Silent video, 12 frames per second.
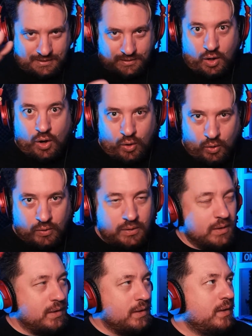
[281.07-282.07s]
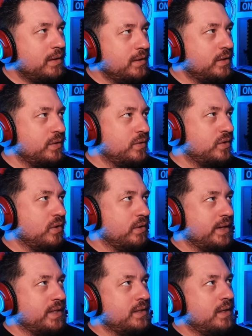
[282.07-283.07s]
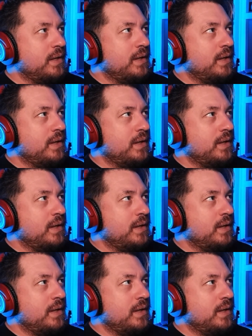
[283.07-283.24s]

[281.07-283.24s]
whole, the two stories.